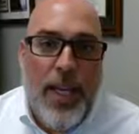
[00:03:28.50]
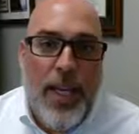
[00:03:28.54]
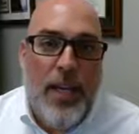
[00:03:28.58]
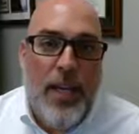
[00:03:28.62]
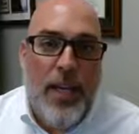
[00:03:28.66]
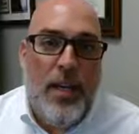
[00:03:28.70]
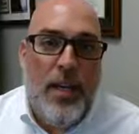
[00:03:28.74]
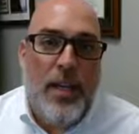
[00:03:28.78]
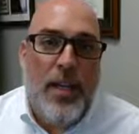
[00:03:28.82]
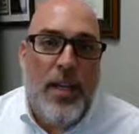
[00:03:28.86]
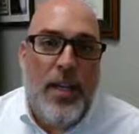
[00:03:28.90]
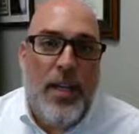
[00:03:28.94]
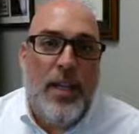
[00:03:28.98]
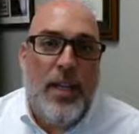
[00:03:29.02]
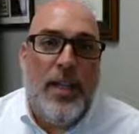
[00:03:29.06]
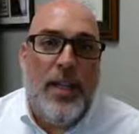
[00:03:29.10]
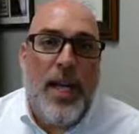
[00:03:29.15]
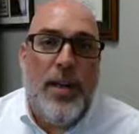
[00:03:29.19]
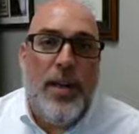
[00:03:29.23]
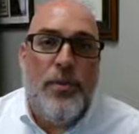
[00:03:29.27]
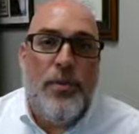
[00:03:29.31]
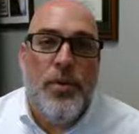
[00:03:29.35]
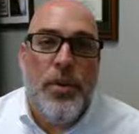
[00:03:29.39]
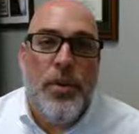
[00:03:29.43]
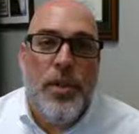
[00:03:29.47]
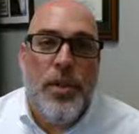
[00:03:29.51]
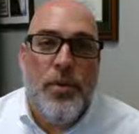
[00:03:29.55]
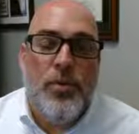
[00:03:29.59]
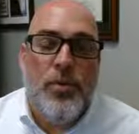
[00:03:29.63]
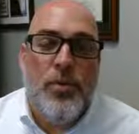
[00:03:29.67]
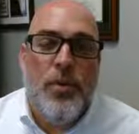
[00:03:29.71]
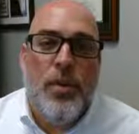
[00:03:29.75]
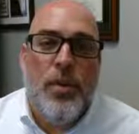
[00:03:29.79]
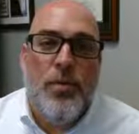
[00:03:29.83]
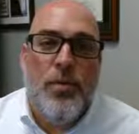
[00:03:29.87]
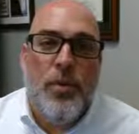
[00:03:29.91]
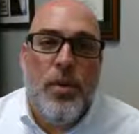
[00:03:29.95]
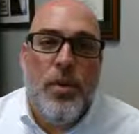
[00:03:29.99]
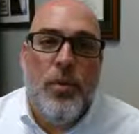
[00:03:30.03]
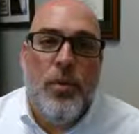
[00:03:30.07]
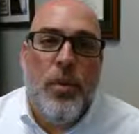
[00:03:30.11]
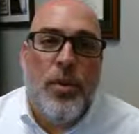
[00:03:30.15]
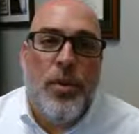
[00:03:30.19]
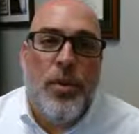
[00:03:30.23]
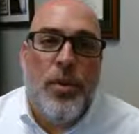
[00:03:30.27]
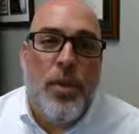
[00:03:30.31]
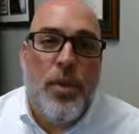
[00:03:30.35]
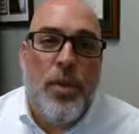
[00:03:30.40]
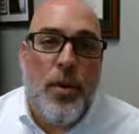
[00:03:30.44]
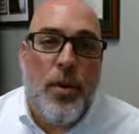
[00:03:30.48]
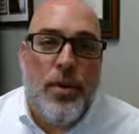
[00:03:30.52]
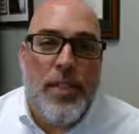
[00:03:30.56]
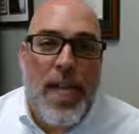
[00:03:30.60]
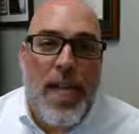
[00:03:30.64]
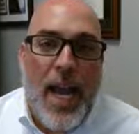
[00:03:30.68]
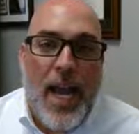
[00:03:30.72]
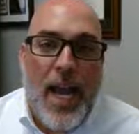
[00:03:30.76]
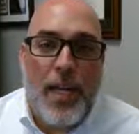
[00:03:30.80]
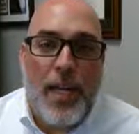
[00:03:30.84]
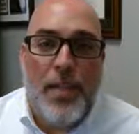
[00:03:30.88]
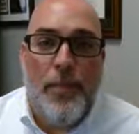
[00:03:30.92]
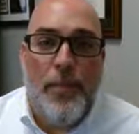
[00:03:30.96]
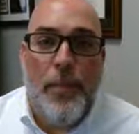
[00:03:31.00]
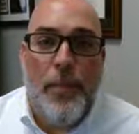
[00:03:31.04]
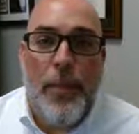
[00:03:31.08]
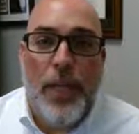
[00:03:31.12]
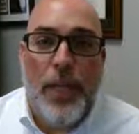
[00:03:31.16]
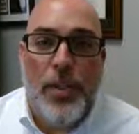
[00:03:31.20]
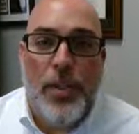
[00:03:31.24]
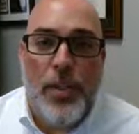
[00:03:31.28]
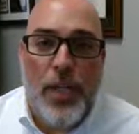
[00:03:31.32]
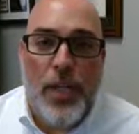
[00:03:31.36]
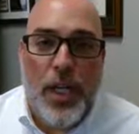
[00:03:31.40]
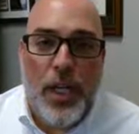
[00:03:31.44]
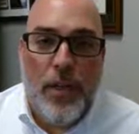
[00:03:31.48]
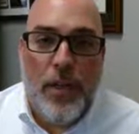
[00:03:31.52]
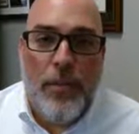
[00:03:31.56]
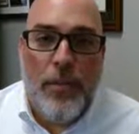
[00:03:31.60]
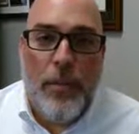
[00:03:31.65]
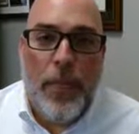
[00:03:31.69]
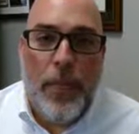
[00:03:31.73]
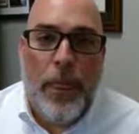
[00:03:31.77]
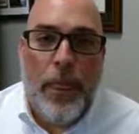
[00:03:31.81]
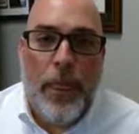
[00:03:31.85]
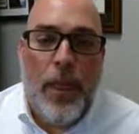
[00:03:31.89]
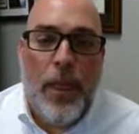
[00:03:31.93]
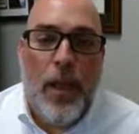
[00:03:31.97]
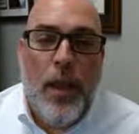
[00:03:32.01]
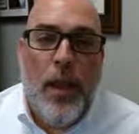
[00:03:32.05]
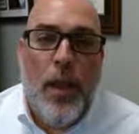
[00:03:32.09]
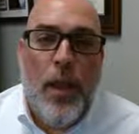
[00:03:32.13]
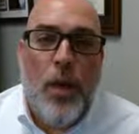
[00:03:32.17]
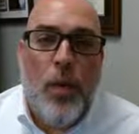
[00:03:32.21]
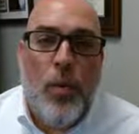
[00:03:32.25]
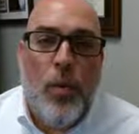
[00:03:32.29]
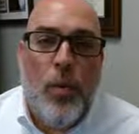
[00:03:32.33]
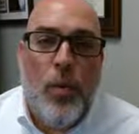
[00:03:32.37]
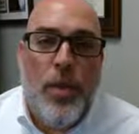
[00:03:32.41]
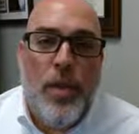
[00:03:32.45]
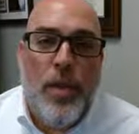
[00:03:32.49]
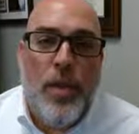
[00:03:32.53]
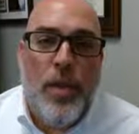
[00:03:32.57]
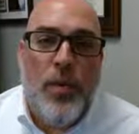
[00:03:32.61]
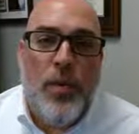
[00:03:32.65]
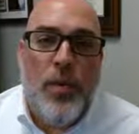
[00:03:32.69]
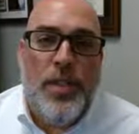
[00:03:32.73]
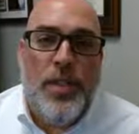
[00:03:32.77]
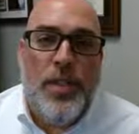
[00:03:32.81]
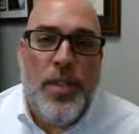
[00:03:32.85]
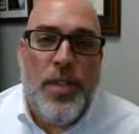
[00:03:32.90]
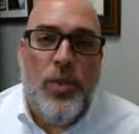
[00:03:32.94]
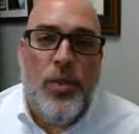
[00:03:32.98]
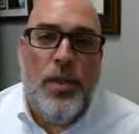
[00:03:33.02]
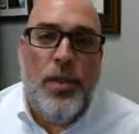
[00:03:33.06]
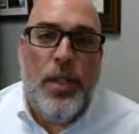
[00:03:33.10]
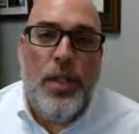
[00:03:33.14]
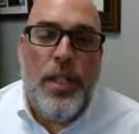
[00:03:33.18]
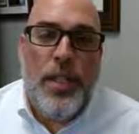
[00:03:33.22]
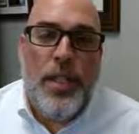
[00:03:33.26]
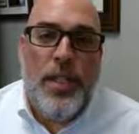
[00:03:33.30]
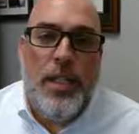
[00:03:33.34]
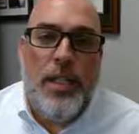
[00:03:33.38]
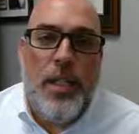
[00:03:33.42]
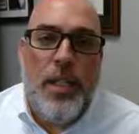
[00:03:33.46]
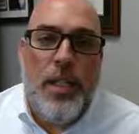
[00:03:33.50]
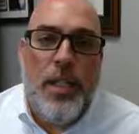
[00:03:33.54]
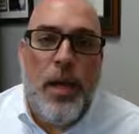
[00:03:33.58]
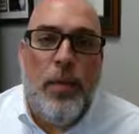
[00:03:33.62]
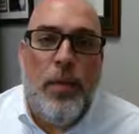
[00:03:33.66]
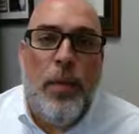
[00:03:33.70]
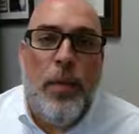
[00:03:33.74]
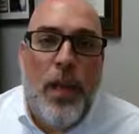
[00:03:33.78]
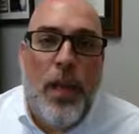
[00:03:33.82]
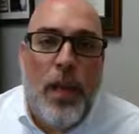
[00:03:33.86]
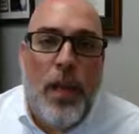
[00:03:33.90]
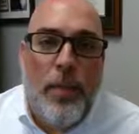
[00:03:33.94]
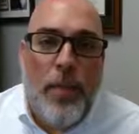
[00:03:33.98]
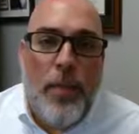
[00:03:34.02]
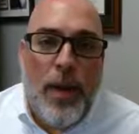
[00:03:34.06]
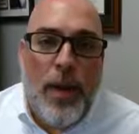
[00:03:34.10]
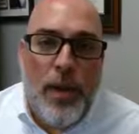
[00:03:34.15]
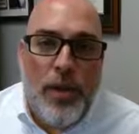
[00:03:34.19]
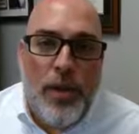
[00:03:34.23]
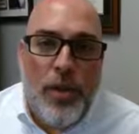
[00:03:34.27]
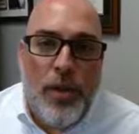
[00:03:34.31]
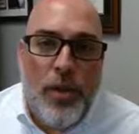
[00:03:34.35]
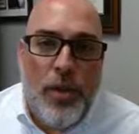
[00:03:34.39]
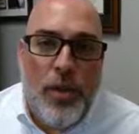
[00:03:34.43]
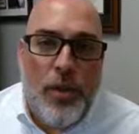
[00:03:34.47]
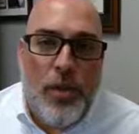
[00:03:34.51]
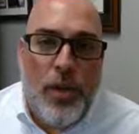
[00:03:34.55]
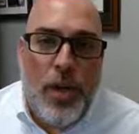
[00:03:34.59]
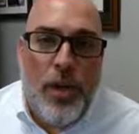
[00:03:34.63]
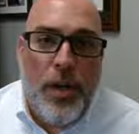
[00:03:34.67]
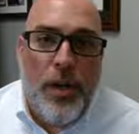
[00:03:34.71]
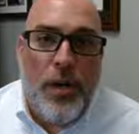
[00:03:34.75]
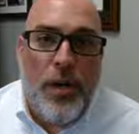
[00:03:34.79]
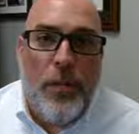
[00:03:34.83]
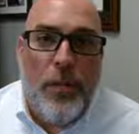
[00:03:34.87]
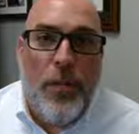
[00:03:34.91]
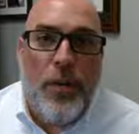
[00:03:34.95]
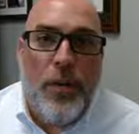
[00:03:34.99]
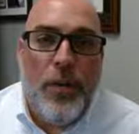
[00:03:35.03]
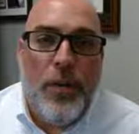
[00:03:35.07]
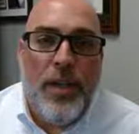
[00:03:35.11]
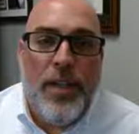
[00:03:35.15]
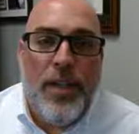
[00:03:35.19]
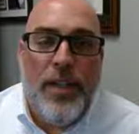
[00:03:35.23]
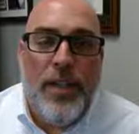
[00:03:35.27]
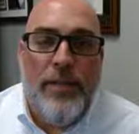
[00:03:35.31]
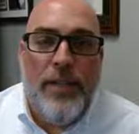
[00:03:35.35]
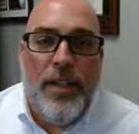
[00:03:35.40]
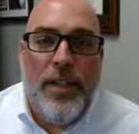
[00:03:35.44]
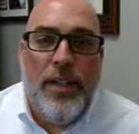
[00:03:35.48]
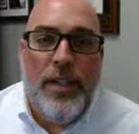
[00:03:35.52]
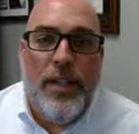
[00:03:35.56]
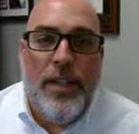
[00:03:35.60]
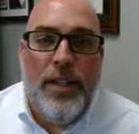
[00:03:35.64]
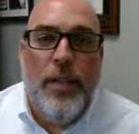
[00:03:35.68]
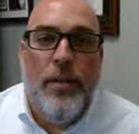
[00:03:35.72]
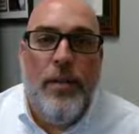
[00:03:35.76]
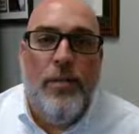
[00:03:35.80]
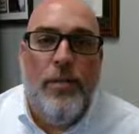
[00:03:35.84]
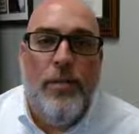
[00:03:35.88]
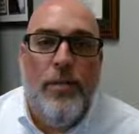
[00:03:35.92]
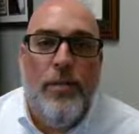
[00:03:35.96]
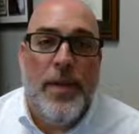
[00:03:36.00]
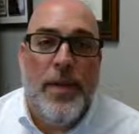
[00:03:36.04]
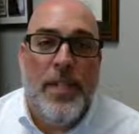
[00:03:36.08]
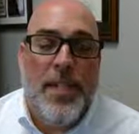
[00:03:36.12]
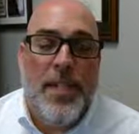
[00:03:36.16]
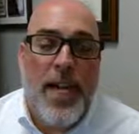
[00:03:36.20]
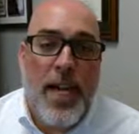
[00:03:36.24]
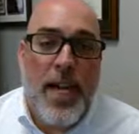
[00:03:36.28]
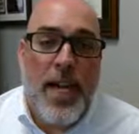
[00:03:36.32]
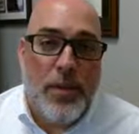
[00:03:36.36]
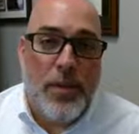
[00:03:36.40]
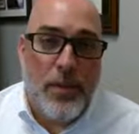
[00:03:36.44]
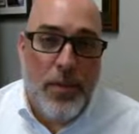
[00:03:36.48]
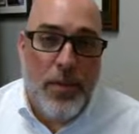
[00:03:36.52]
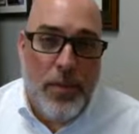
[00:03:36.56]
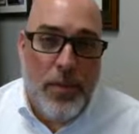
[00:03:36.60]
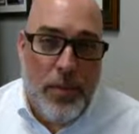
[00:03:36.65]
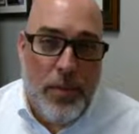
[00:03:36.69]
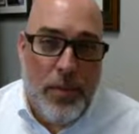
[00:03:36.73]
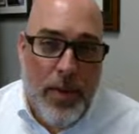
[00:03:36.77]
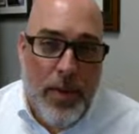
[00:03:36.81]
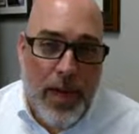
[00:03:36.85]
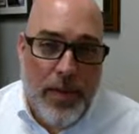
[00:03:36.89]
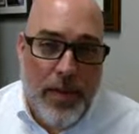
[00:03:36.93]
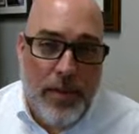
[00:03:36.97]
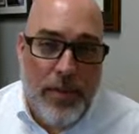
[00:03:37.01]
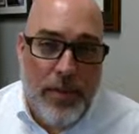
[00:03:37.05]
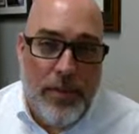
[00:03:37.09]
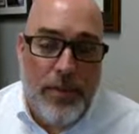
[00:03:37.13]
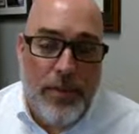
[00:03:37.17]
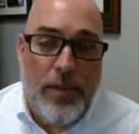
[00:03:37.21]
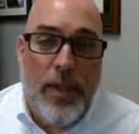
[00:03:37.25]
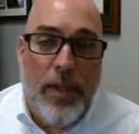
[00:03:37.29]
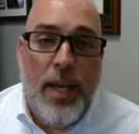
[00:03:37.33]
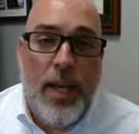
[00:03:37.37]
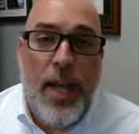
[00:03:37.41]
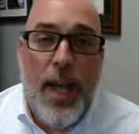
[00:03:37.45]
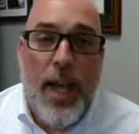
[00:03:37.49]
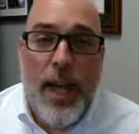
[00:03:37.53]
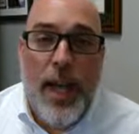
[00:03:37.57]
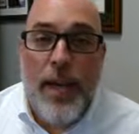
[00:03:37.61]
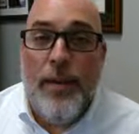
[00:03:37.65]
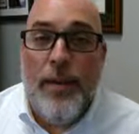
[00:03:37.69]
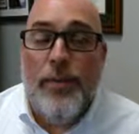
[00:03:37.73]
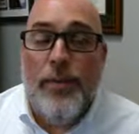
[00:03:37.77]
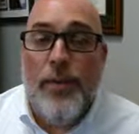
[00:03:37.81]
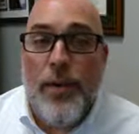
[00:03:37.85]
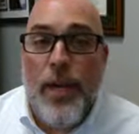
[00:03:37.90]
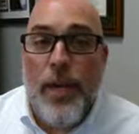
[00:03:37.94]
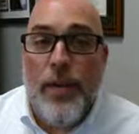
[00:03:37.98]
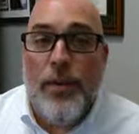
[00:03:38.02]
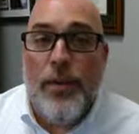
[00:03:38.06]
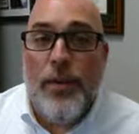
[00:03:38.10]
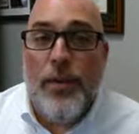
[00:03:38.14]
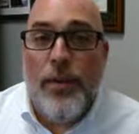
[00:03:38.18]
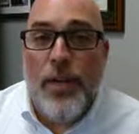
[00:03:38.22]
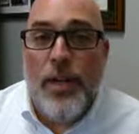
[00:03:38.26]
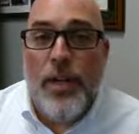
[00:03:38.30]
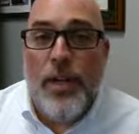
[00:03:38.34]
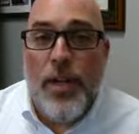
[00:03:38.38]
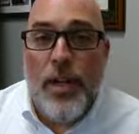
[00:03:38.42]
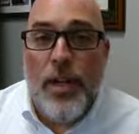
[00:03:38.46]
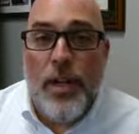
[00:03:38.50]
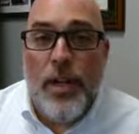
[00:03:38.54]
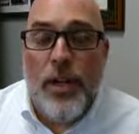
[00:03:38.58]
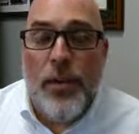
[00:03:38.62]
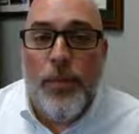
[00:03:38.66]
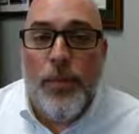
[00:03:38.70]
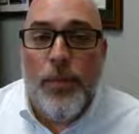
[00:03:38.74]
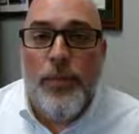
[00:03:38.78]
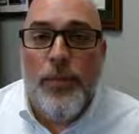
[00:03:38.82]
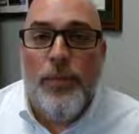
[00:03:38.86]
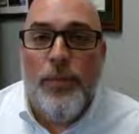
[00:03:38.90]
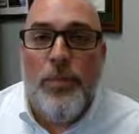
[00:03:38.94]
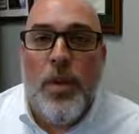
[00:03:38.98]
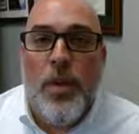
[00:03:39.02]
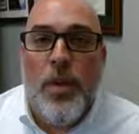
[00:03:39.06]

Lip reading: And it allows you to do what's called tax bunching, where you essentially double up on your charitable giving from a tax perspective every other year.